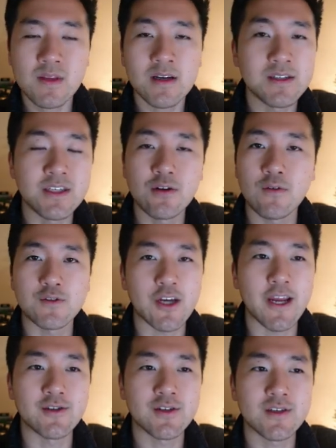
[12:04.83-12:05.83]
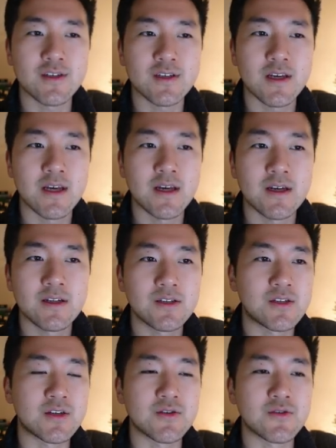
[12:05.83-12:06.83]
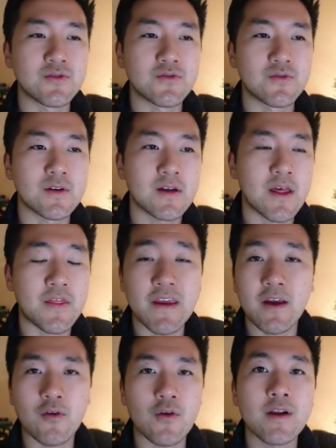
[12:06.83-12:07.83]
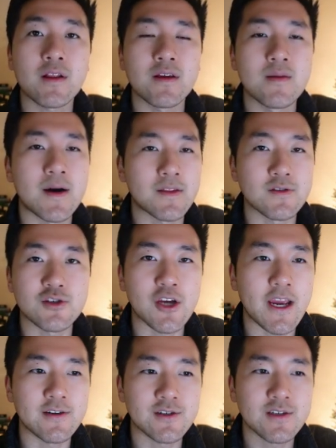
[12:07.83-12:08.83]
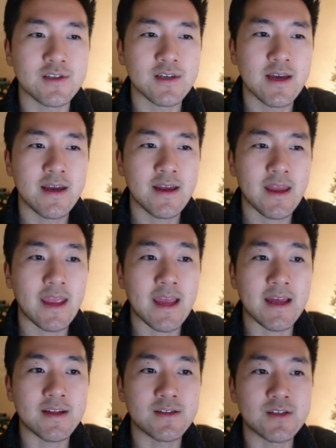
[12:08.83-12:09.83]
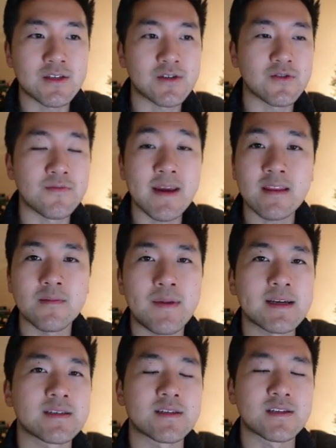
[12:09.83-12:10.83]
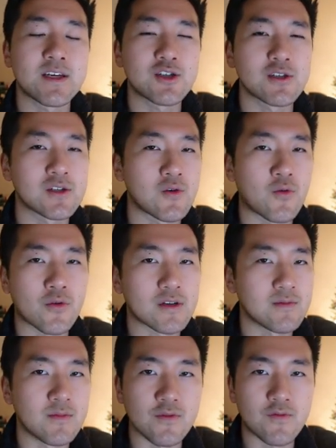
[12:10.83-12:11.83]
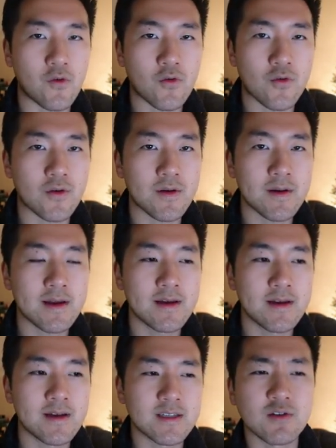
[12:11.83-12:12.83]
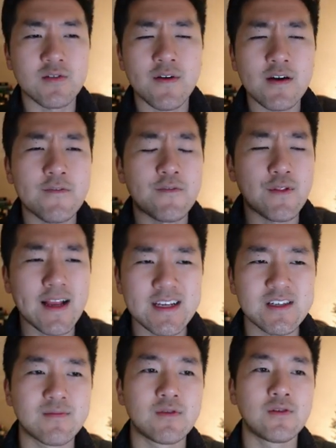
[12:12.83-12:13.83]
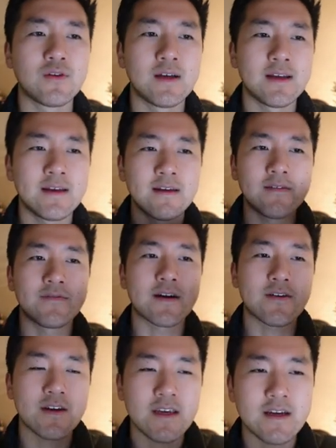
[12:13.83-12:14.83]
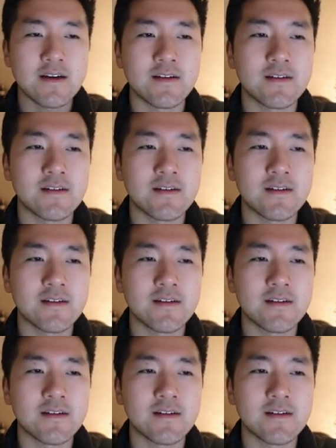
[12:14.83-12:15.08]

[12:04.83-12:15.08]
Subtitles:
deal with changes, to think critically about those changes, and to make the best decisions in order to move forward. So it's a very flexible, very